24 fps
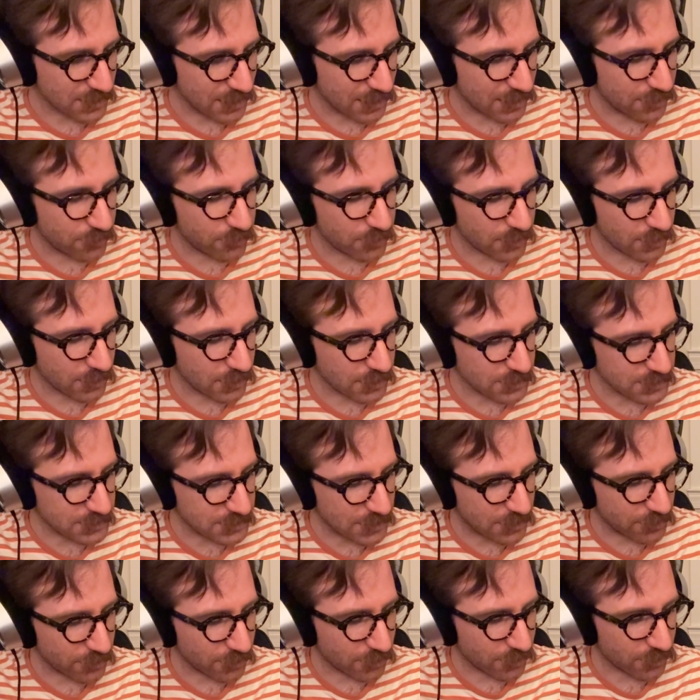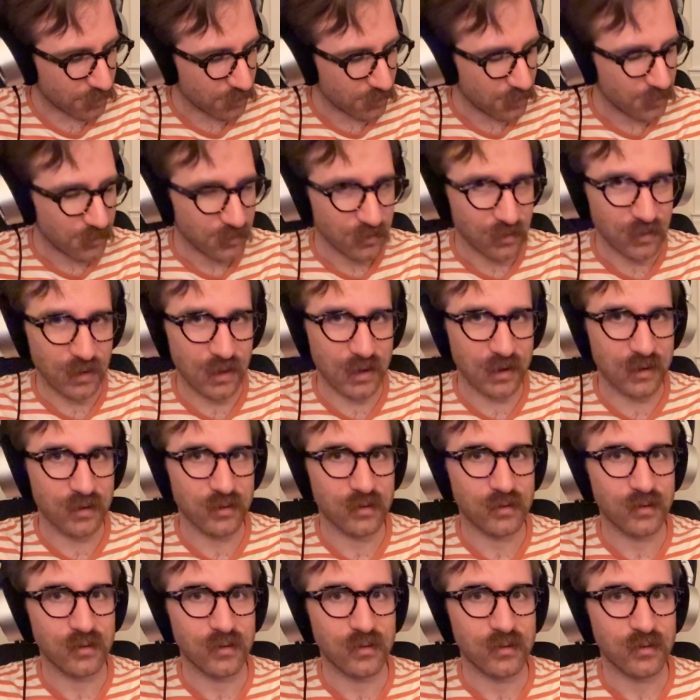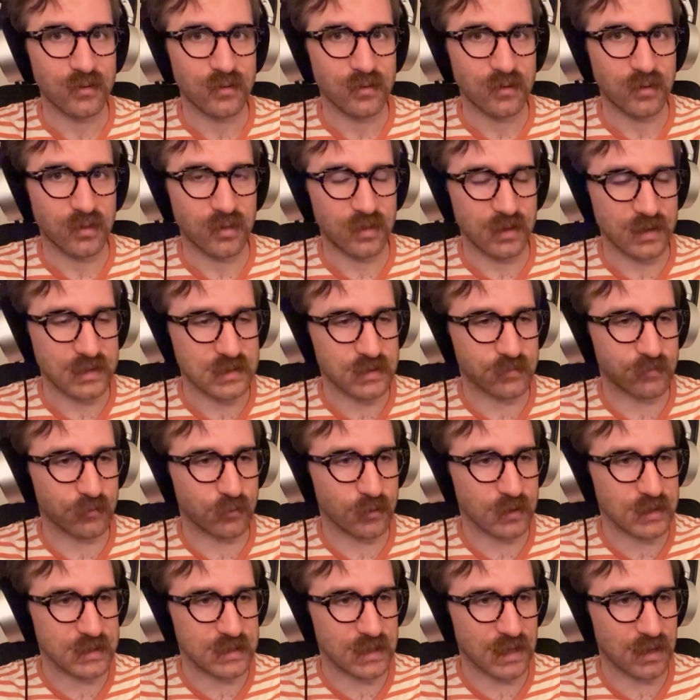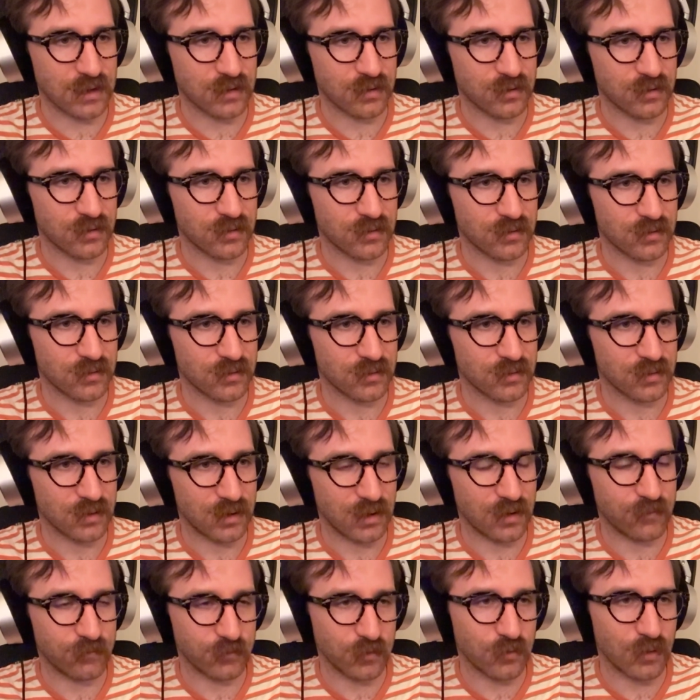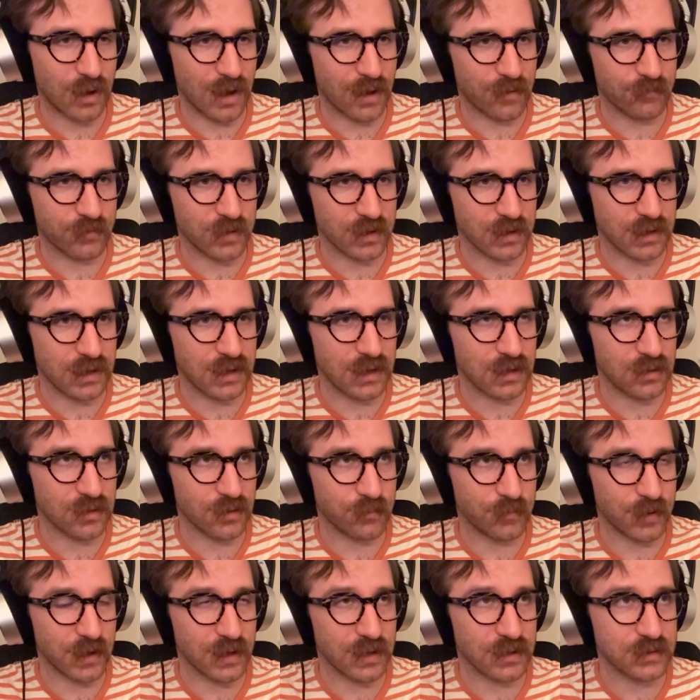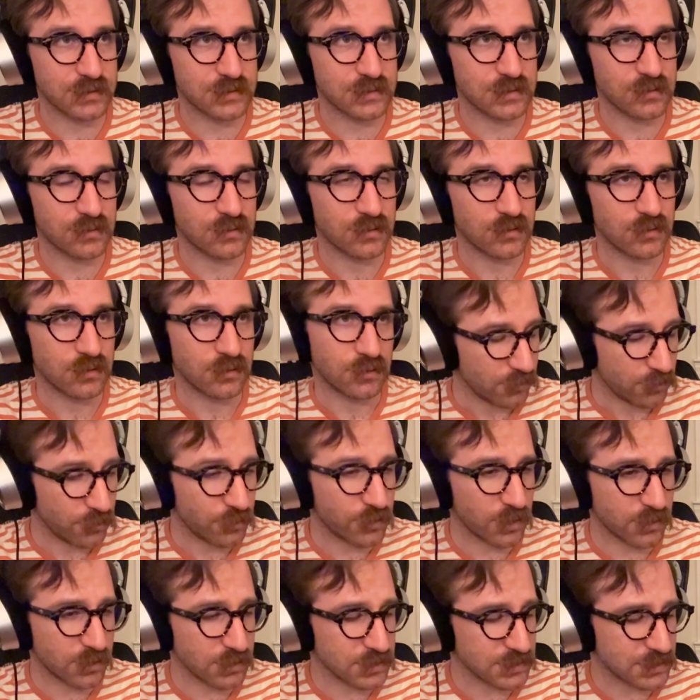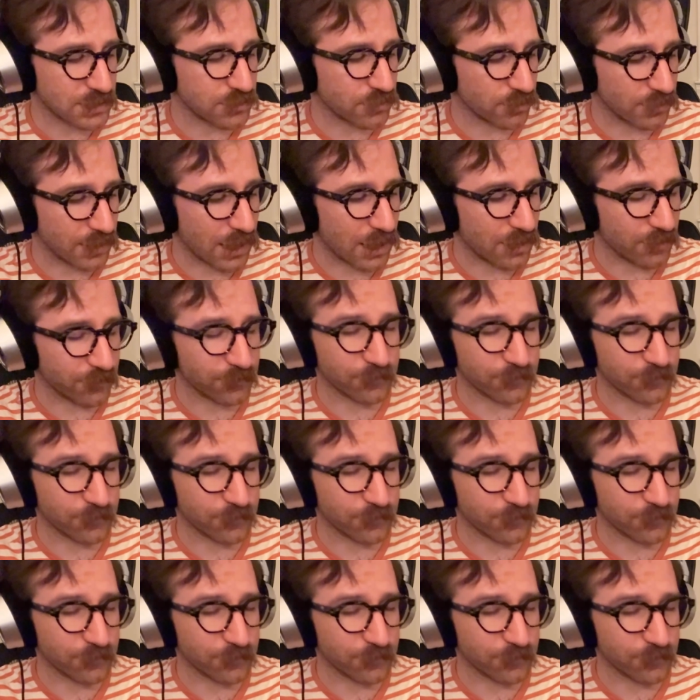like you can consider like this voicing, if you have the E in the bass, you could consider that a